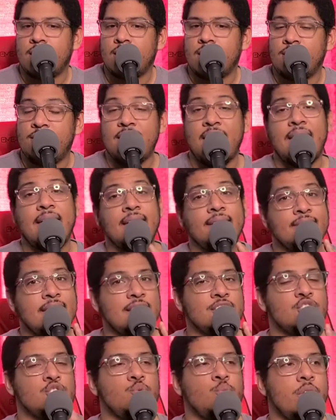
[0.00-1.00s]
they they
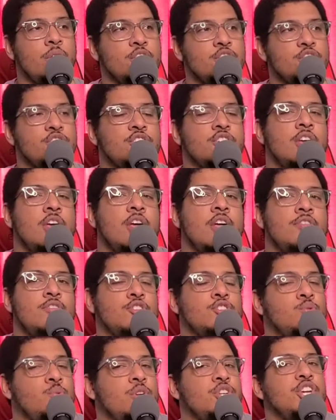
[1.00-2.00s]
switch. They're
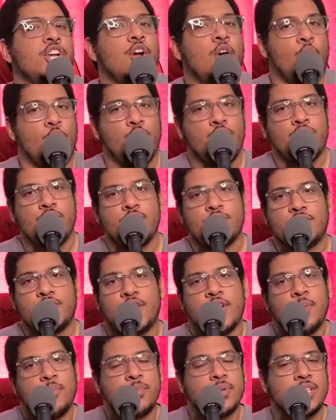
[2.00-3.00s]
switching over to
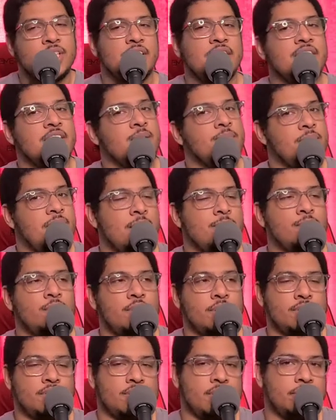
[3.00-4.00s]
completely
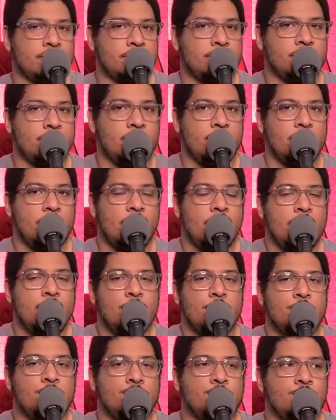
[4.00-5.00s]
paperless stuff,
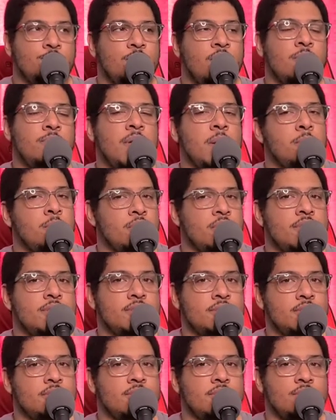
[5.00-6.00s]
uh,
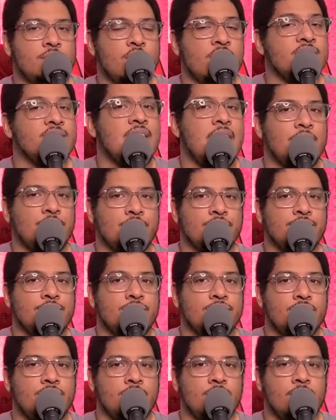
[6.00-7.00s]
paperless
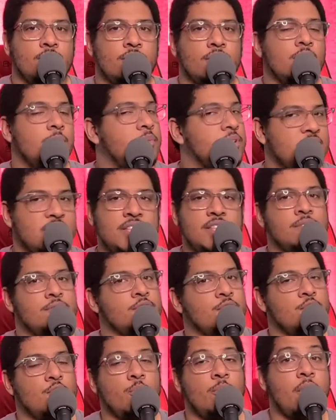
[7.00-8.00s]
transactions, completely for the
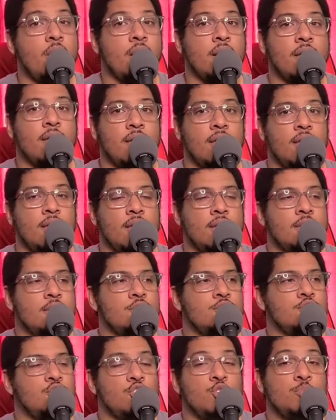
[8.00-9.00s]
whole park.
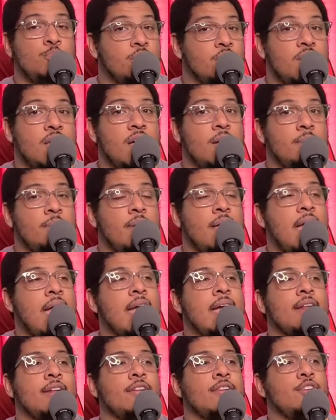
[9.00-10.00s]
So you pull up
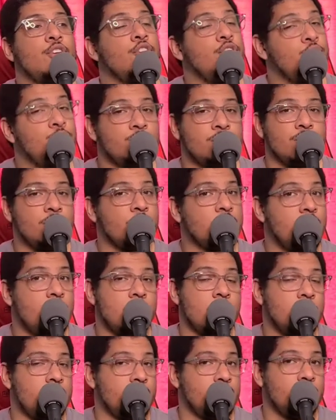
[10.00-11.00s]
and you're using your
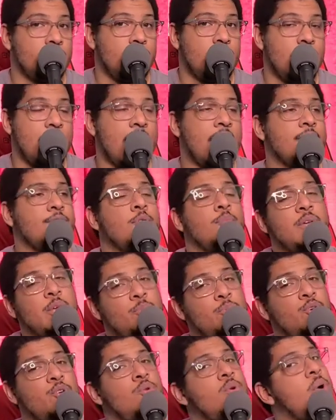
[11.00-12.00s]
card. And for
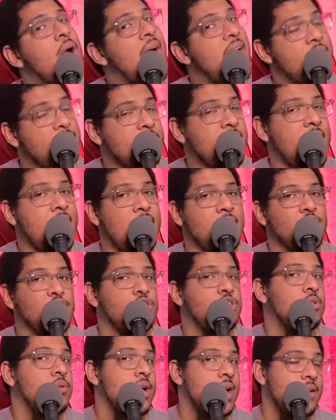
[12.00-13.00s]
people who have cash and
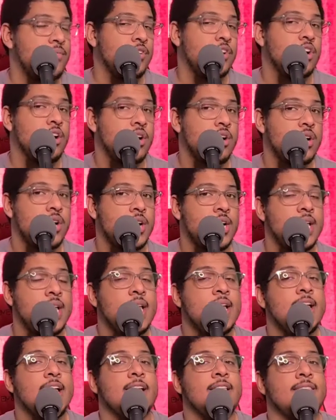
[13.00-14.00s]
don't have the card,
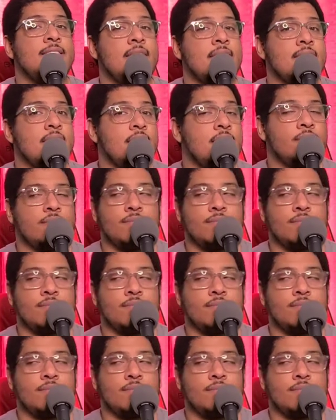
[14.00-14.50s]
they can.